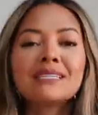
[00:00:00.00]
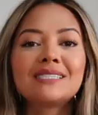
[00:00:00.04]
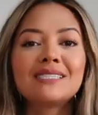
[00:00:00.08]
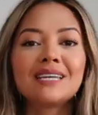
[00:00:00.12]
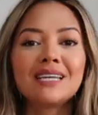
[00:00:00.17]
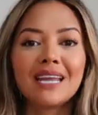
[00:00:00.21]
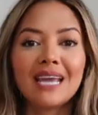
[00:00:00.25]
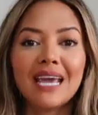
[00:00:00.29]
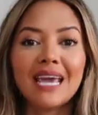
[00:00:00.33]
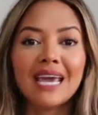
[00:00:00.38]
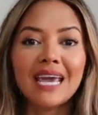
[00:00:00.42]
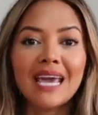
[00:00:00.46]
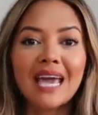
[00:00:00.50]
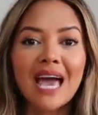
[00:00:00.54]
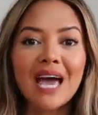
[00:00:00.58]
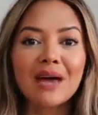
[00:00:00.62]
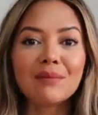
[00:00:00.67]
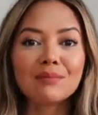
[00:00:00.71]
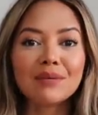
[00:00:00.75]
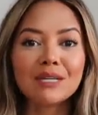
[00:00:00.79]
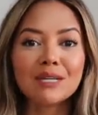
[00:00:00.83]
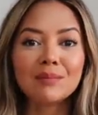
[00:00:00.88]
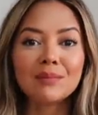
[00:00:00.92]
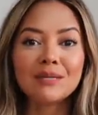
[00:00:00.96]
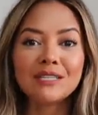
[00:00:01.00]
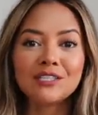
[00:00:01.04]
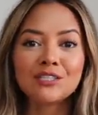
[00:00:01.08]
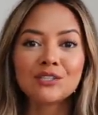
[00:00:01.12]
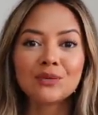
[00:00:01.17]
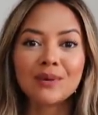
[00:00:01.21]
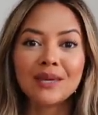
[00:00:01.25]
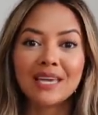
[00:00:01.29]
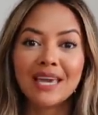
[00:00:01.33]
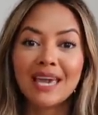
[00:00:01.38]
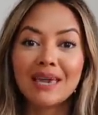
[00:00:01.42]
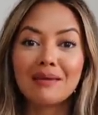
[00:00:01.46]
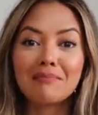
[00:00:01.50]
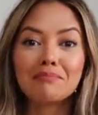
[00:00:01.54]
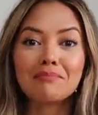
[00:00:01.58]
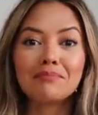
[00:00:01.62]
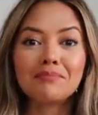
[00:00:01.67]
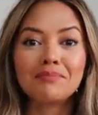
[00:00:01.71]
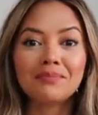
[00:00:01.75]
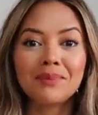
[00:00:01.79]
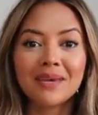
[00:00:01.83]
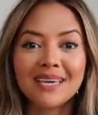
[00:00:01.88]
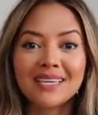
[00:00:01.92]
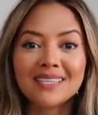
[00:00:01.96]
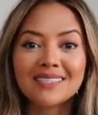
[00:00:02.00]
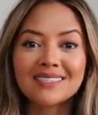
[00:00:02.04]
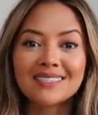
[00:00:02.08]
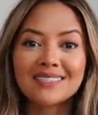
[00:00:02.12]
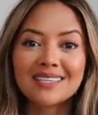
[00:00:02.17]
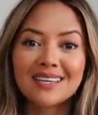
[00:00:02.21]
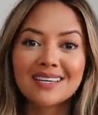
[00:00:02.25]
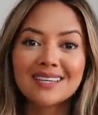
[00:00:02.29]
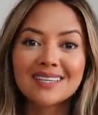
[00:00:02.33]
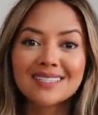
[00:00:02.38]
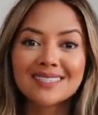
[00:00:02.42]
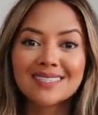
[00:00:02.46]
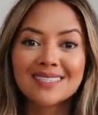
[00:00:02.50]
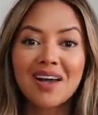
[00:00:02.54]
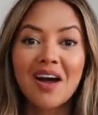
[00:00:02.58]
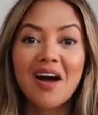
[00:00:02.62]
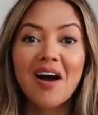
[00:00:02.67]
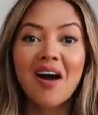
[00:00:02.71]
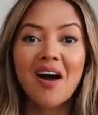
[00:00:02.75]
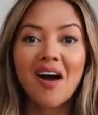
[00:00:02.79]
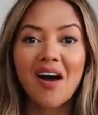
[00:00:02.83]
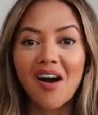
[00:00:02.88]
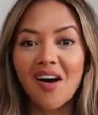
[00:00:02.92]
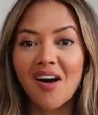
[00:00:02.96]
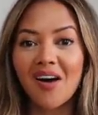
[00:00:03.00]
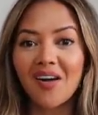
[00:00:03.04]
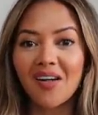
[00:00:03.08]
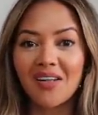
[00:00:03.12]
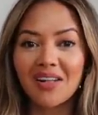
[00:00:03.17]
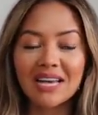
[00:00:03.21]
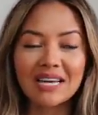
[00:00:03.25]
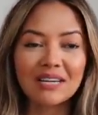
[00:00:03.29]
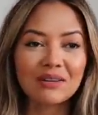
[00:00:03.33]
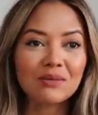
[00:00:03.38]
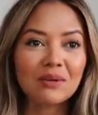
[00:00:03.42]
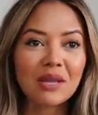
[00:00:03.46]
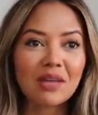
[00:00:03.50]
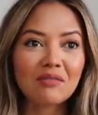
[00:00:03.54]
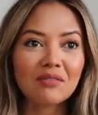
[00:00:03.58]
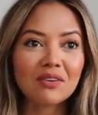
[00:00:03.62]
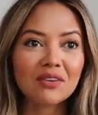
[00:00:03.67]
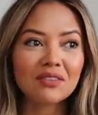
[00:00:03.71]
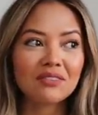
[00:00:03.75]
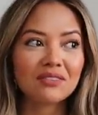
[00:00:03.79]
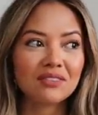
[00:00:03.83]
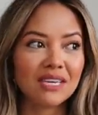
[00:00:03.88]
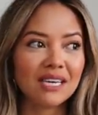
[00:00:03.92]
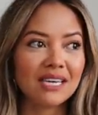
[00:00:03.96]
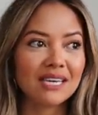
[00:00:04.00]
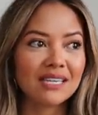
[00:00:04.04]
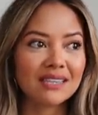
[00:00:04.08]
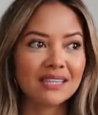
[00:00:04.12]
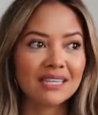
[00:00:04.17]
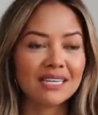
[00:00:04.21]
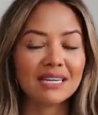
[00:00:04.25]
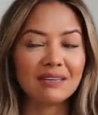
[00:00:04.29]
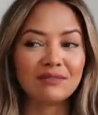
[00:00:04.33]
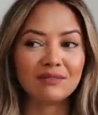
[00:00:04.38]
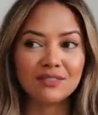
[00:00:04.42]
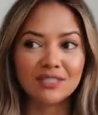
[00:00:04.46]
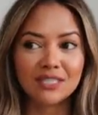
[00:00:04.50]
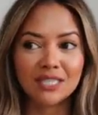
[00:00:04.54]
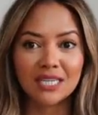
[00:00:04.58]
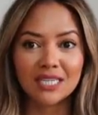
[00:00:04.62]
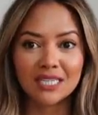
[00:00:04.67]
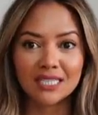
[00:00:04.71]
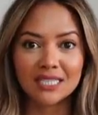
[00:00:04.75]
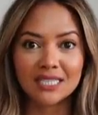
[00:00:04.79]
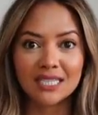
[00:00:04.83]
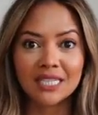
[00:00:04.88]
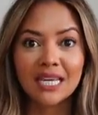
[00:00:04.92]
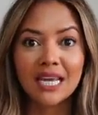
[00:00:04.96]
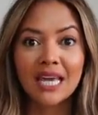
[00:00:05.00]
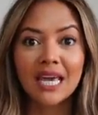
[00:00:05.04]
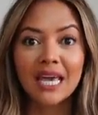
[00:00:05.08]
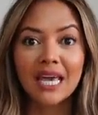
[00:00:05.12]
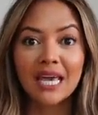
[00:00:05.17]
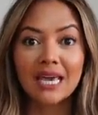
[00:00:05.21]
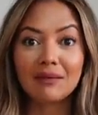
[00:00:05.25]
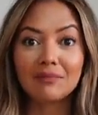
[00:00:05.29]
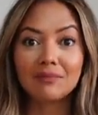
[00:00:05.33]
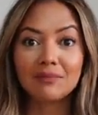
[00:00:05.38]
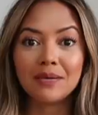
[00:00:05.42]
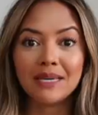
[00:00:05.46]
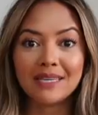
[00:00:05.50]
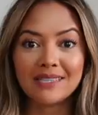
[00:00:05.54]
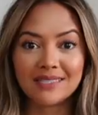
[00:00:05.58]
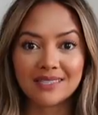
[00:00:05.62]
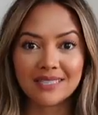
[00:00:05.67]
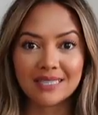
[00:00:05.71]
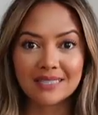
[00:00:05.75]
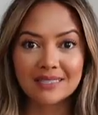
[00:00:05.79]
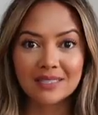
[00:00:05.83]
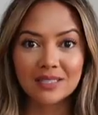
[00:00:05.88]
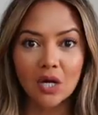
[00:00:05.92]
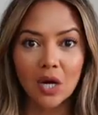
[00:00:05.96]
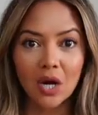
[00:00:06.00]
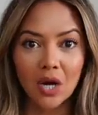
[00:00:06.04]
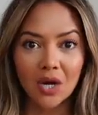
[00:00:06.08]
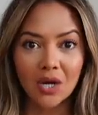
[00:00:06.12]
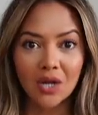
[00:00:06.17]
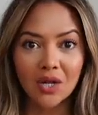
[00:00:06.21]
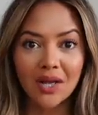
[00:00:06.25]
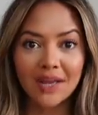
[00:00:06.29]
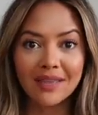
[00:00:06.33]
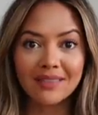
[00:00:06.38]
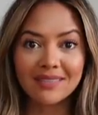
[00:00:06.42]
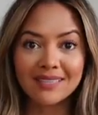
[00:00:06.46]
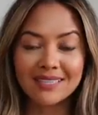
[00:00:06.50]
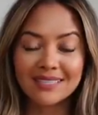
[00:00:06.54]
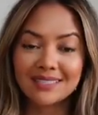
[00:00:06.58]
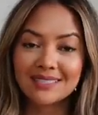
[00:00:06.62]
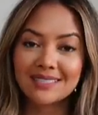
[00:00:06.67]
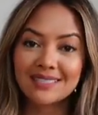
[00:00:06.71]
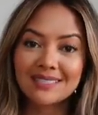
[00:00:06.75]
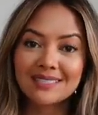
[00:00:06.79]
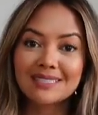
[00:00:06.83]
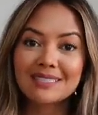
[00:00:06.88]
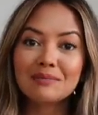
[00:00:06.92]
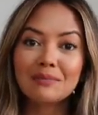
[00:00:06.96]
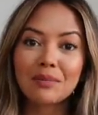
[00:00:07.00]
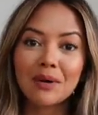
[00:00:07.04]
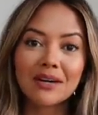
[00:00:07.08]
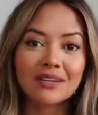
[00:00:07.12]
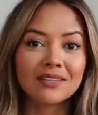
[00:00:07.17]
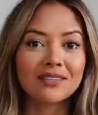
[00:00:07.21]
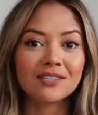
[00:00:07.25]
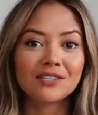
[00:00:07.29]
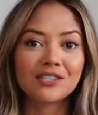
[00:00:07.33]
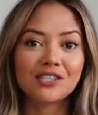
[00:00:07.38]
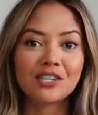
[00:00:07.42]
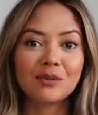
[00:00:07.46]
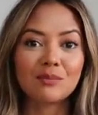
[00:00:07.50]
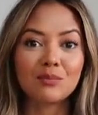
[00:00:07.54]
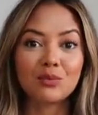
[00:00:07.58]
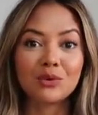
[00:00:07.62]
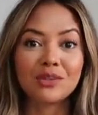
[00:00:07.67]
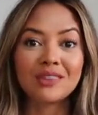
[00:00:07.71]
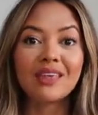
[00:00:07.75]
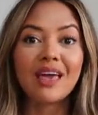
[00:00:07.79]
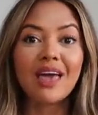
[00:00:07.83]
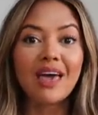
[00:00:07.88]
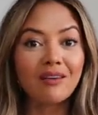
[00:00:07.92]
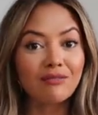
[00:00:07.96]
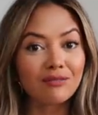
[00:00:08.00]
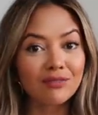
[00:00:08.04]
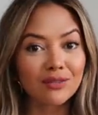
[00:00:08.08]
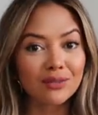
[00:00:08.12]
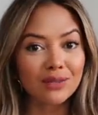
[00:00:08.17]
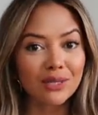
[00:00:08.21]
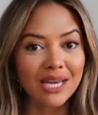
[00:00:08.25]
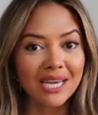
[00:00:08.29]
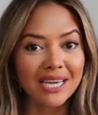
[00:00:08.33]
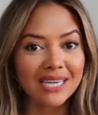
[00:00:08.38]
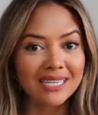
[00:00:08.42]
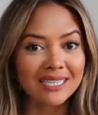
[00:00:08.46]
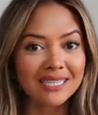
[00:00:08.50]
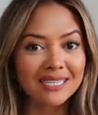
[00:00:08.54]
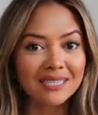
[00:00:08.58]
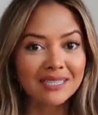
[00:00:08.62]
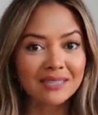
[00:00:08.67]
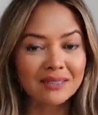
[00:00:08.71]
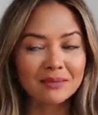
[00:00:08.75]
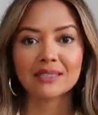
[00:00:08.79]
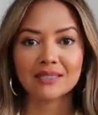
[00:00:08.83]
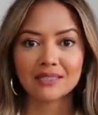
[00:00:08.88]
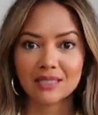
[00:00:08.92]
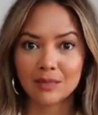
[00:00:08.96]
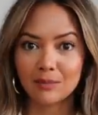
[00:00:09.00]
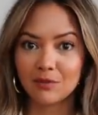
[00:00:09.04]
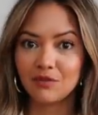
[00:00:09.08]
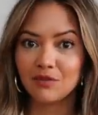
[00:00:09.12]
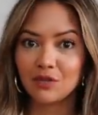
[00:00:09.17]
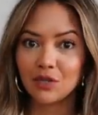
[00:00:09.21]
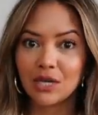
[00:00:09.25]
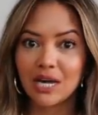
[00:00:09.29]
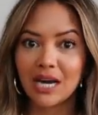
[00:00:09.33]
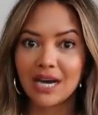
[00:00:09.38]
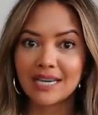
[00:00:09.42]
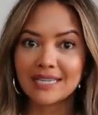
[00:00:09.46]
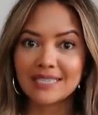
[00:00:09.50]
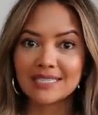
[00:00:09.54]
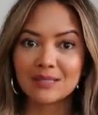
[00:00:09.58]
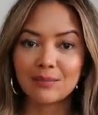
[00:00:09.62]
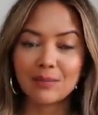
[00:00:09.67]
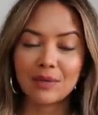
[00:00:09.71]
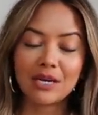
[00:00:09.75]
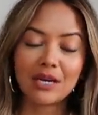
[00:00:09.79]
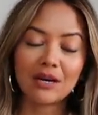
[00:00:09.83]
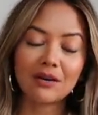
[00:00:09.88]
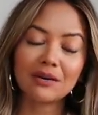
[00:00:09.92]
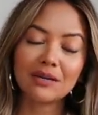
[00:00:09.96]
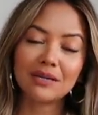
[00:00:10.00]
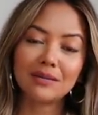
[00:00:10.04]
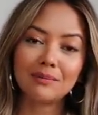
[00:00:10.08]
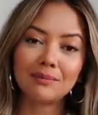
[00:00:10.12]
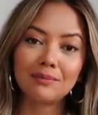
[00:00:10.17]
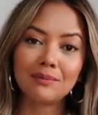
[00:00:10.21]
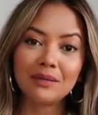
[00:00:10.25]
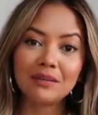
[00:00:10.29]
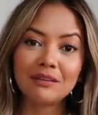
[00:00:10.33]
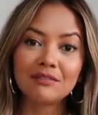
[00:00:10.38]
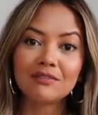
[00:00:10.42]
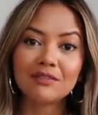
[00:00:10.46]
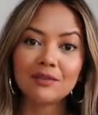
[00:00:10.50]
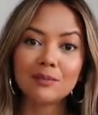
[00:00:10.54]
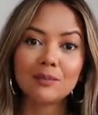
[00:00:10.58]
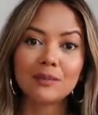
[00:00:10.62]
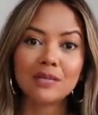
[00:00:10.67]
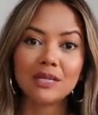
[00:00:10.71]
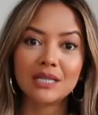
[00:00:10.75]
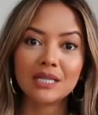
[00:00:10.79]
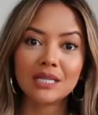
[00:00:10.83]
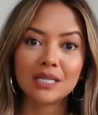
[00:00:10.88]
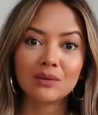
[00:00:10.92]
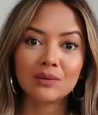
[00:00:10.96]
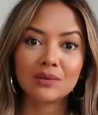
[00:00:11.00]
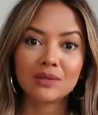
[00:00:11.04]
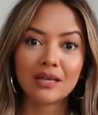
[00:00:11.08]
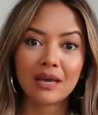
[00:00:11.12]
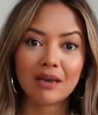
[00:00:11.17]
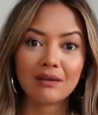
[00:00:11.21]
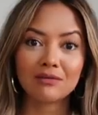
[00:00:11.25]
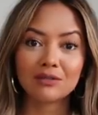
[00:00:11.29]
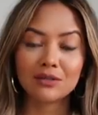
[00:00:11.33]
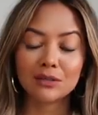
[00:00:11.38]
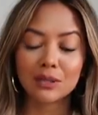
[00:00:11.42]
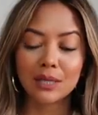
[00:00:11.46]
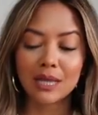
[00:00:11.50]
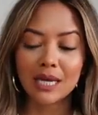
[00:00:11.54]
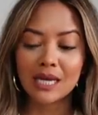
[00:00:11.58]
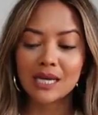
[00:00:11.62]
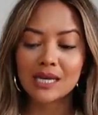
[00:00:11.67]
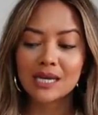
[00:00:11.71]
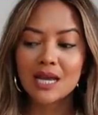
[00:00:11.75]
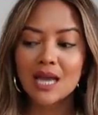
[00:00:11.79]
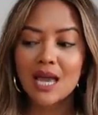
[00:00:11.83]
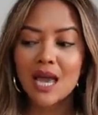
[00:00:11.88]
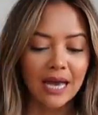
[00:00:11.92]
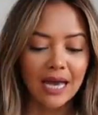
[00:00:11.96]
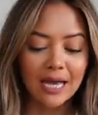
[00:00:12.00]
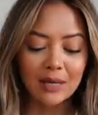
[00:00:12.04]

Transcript: today I'm gonna be doing a basics haul. I don't ever think that I've done a basics haul, and this is in partnership with Everlane. Some of you guys may already be familiar with Everlane.